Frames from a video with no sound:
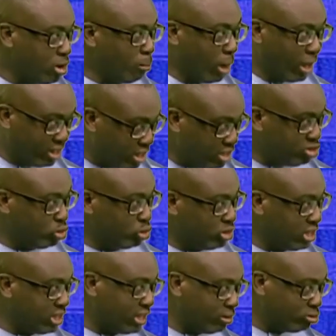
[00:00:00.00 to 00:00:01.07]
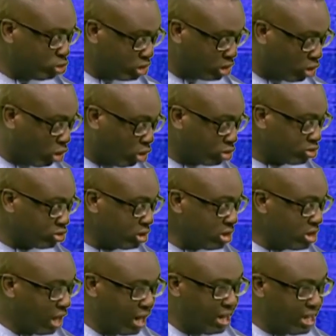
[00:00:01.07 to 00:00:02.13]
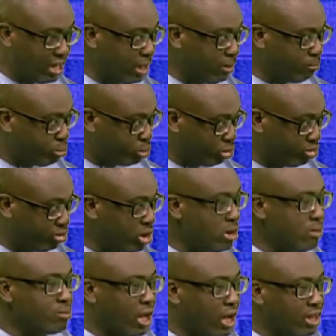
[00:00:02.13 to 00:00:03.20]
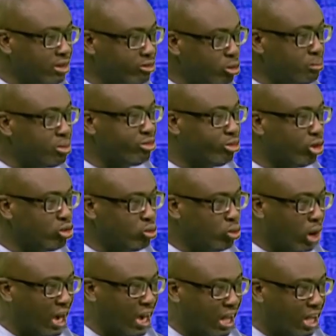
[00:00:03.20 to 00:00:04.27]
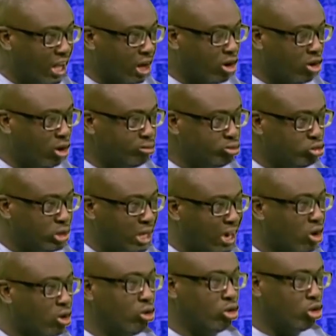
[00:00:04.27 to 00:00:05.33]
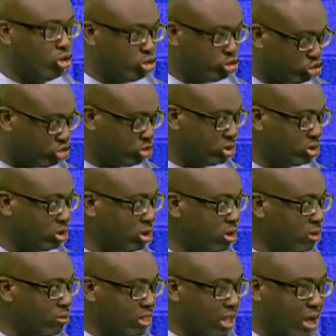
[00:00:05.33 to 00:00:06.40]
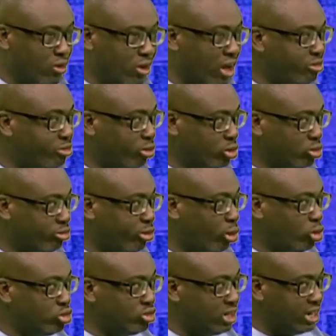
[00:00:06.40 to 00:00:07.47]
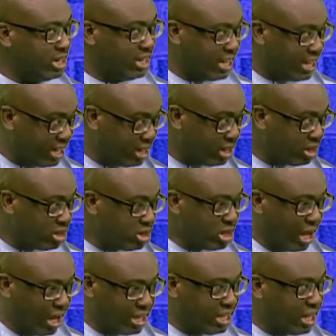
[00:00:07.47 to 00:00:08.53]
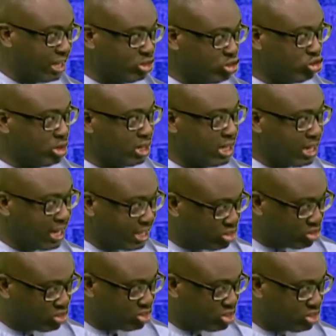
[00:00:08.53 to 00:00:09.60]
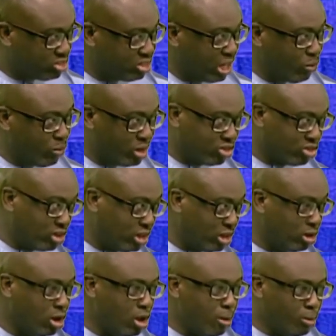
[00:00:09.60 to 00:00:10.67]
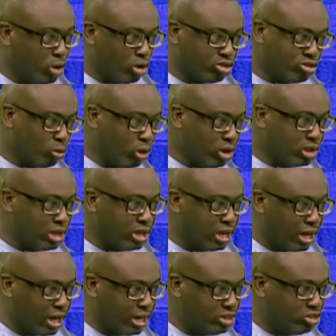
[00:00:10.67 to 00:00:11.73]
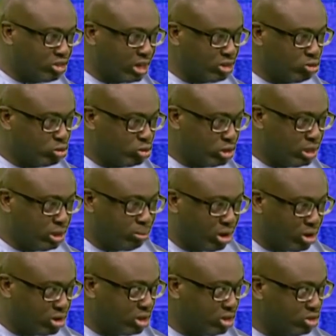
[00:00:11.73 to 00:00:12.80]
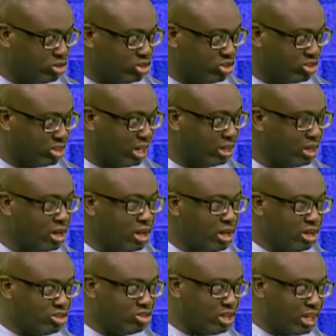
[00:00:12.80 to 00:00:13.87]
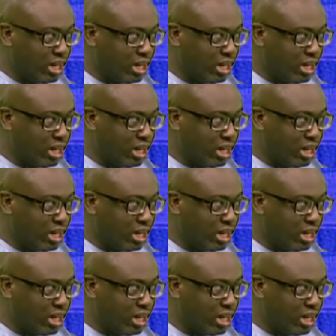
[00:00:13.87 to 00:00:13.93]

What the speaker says: but at least you take them to the court and let them prove. And even before you come to that conclusion that you have 400 then, and the additional 96 that we are saying, because one thing I try to read about the news is that, is it